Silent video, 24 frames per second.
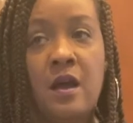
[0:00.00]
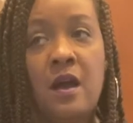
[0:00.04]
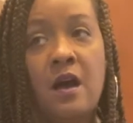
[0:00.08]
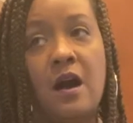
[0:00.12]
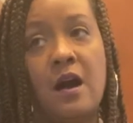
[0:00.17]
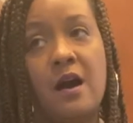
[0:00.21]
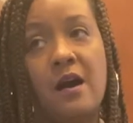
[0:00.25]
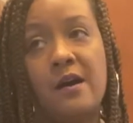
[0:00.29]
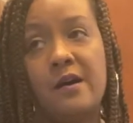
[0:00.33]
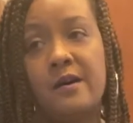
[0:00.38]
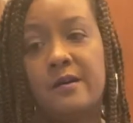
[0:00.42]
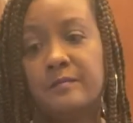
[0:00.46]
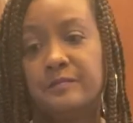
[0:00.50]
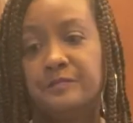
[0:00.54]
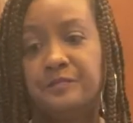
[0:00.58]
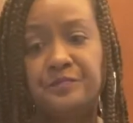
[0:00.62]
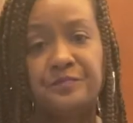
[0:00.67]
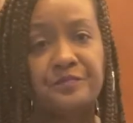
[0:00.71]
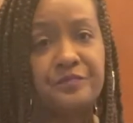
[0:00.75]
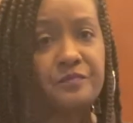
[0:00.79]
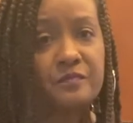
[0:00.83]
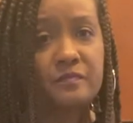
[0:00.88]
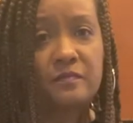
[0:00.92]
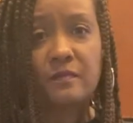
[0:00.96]

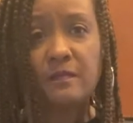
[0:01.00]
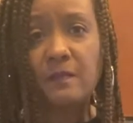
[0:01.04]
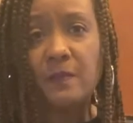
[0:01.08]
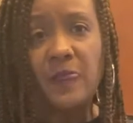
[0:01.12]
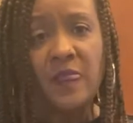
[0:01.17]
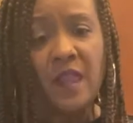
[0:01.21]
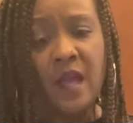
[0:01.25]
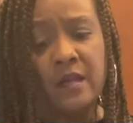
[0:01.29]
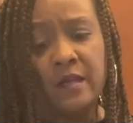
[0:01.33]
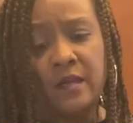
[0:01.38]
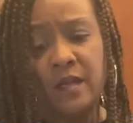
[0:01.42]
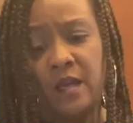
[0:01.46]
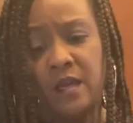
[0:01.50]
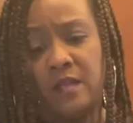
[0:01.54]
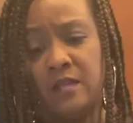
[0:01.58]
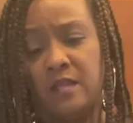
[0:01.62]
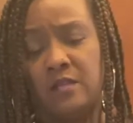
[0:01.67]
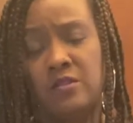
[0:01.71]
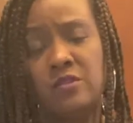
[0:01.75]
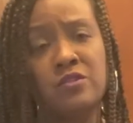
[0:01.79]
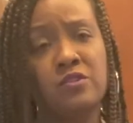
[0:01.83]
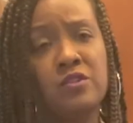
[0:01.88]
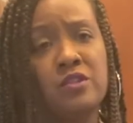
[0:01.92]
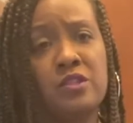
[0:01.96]
Again,
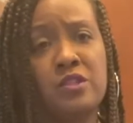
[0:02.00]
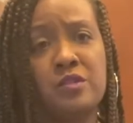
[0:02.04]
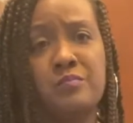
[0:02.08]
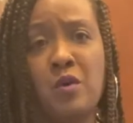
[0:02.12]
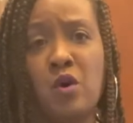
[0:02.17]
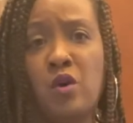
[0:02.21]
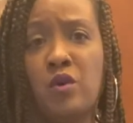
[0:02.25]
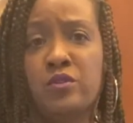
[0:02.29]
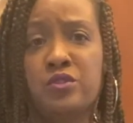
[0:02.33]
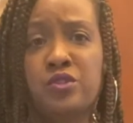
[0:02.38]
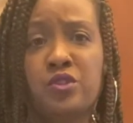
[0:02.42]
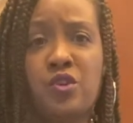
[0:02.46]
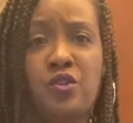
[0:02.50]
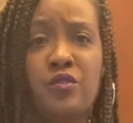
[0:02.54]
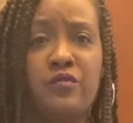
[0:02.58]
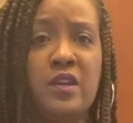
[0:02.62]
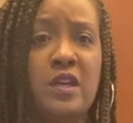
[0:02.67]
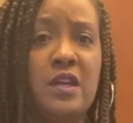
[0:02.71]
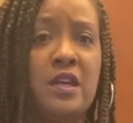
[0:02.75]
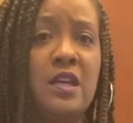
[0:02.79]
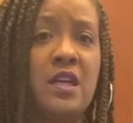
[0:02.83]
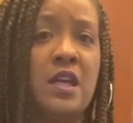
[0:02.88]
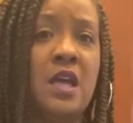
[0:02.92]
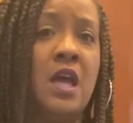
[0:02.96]
this is a small
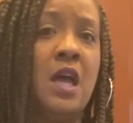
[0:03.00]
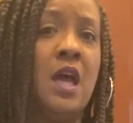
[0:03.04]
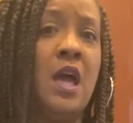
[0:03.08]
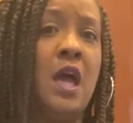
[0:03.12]
serving.